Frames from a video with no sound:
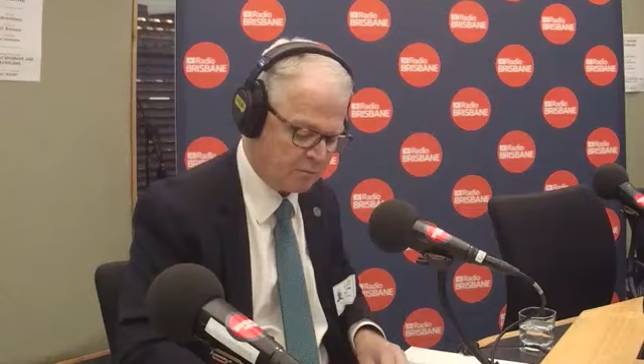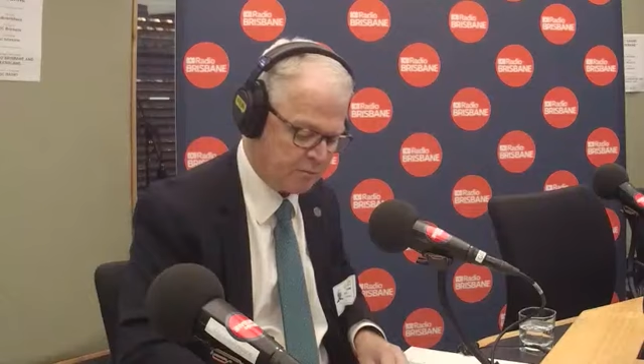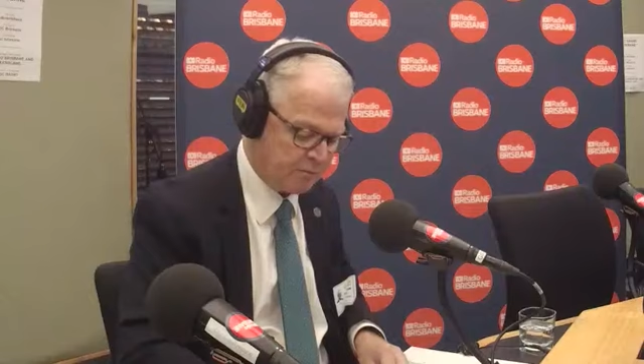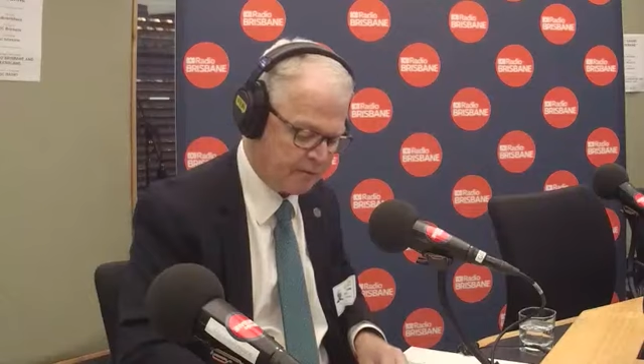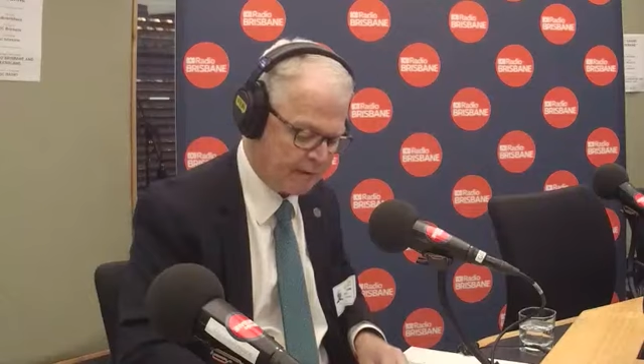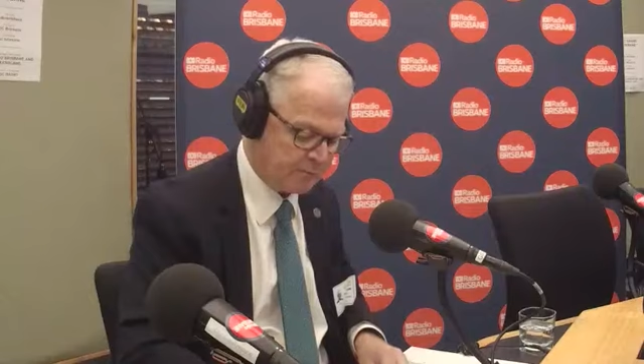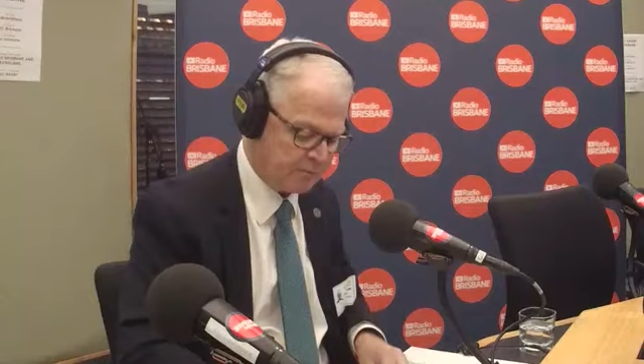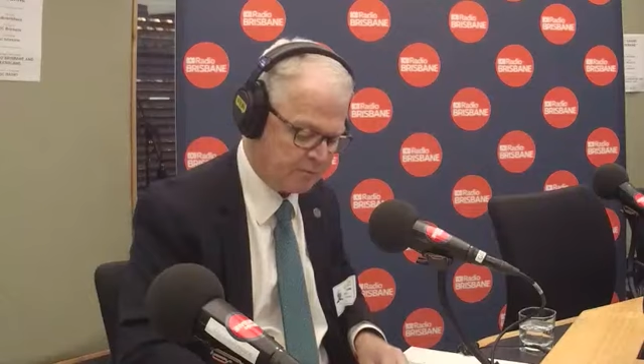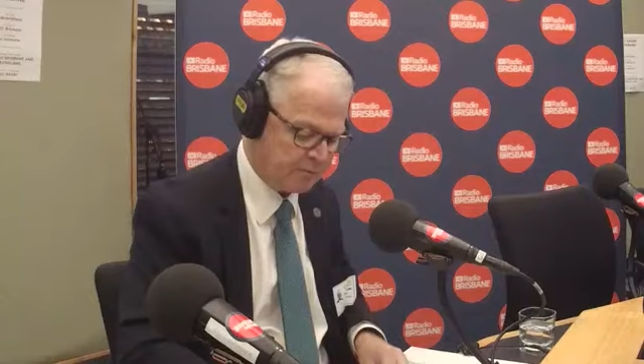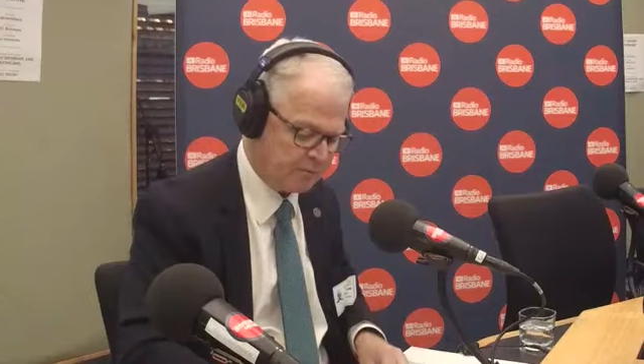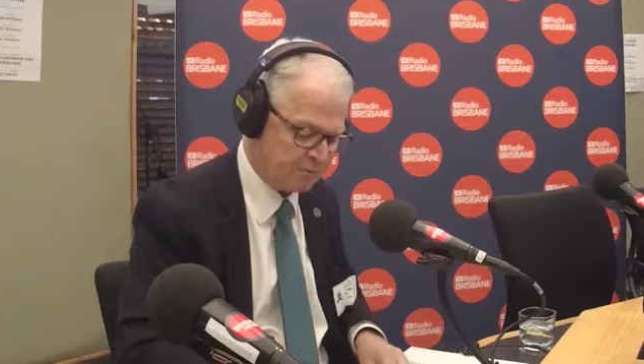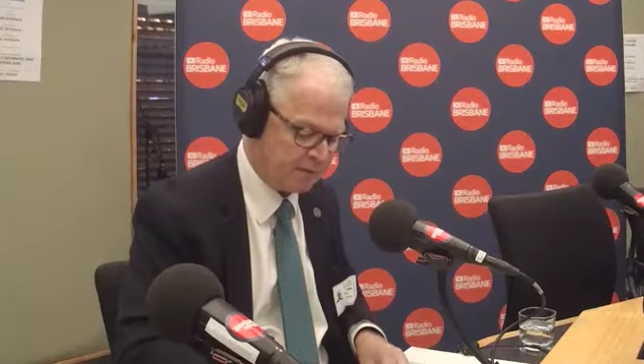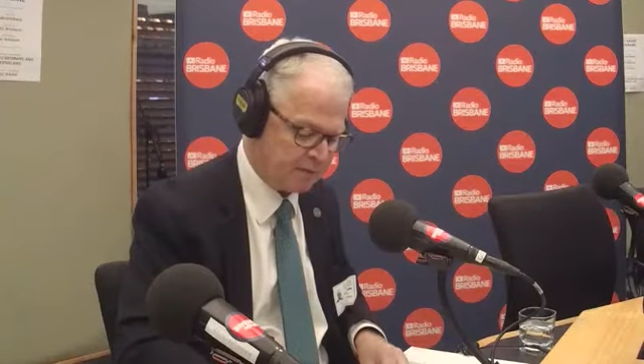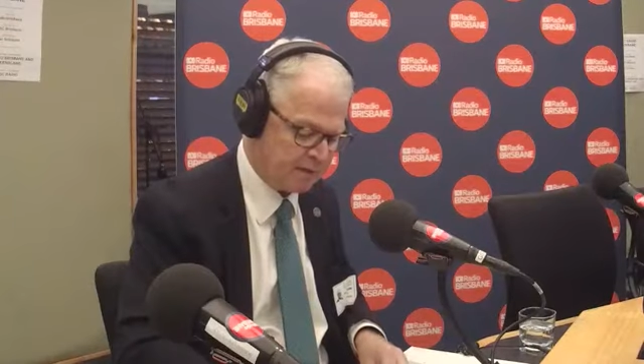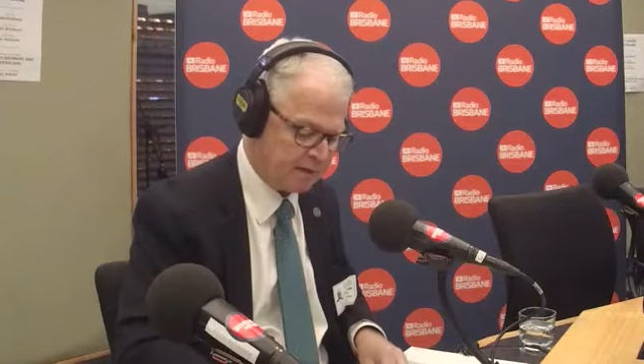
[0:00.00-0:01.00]
with a number of
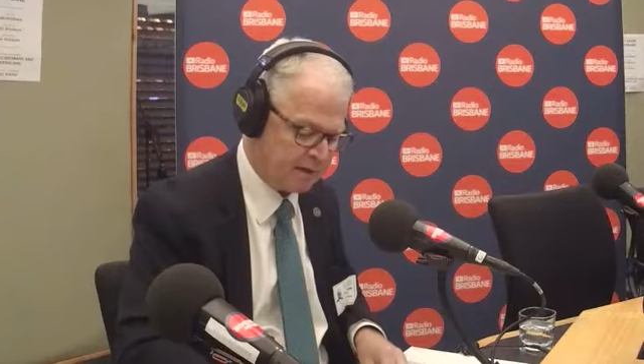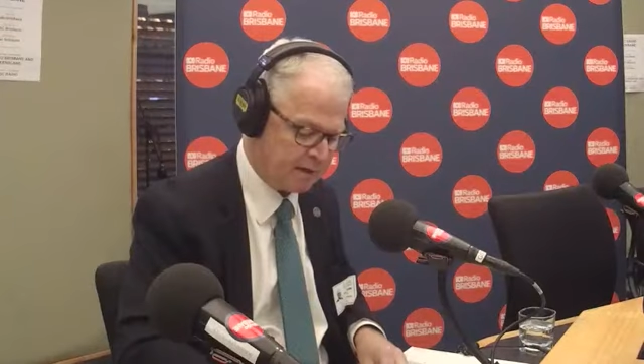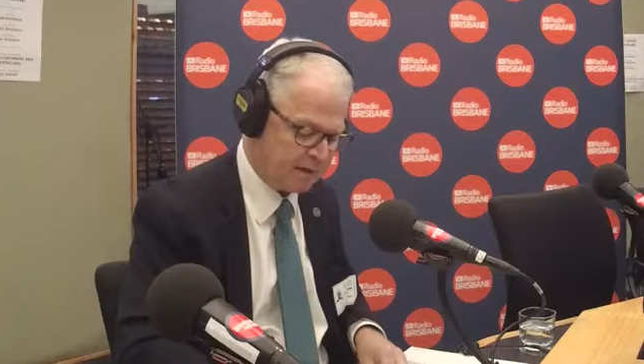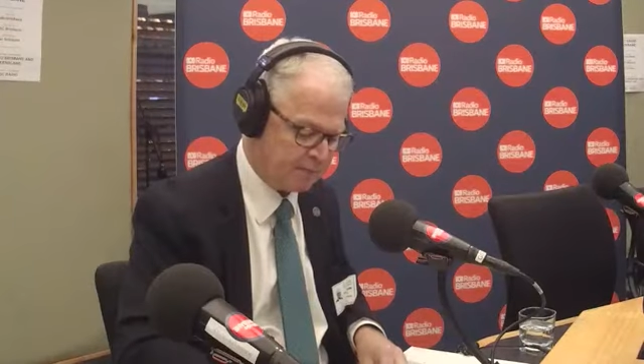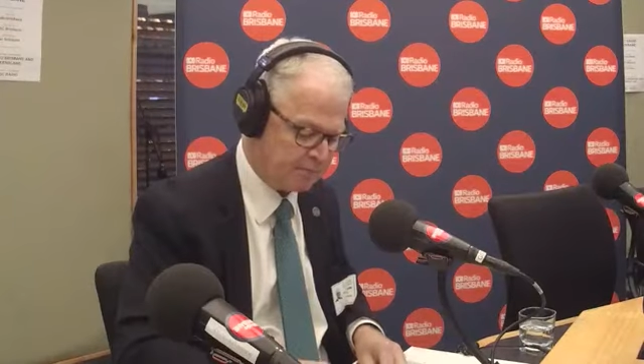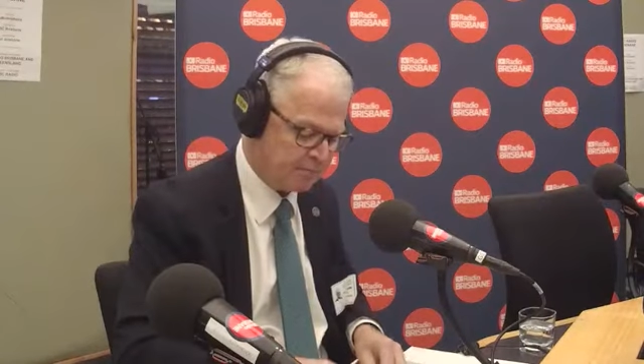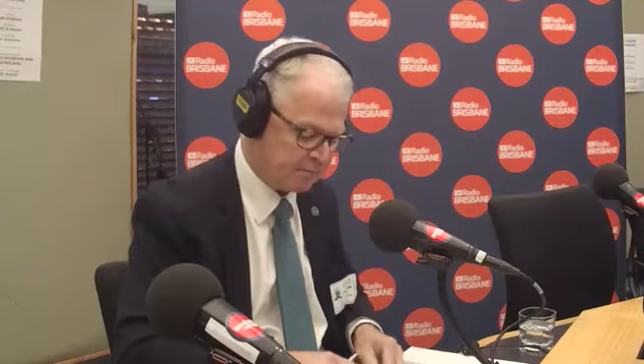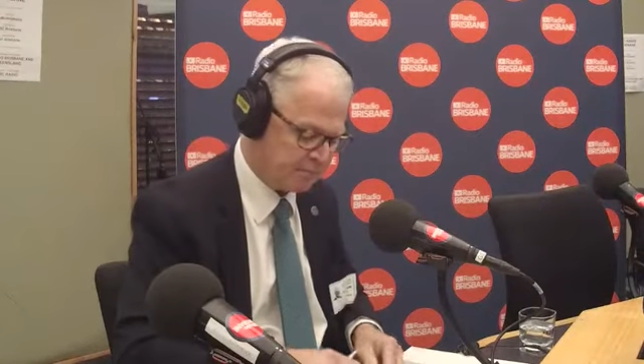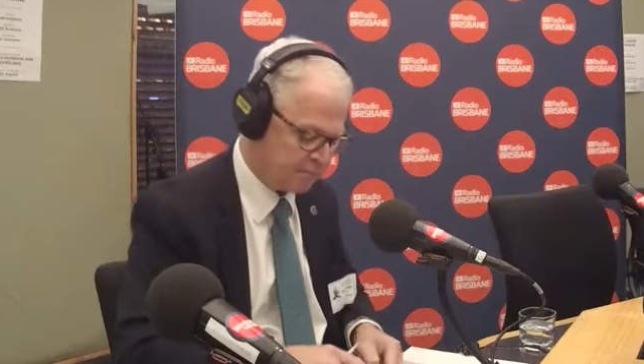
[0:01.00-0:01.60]
different uh,